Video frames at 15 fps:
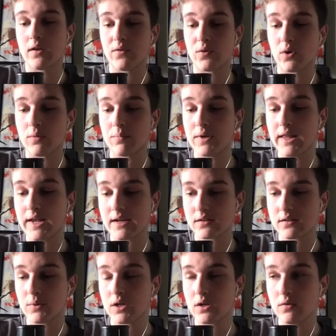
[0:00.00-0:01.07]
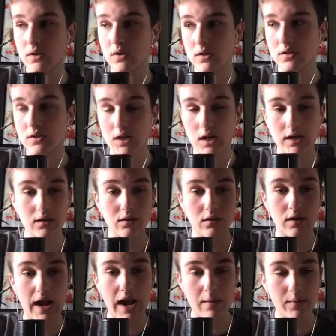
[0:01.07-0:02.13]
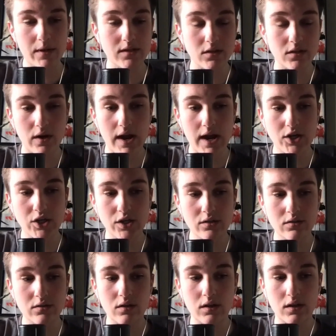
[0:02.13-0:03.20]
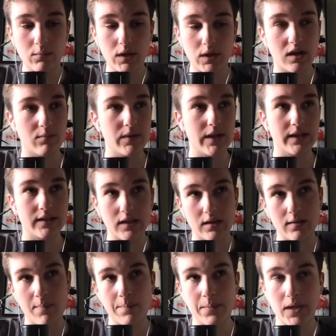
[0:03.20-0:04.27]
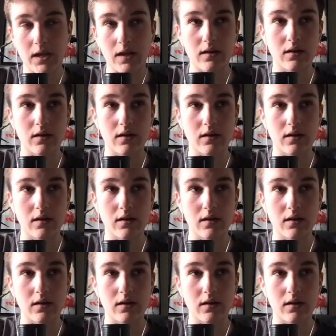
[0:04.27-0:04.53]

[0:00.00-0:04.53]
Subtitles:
to be like somebody, you need to study their habits and their actions and then become like them. And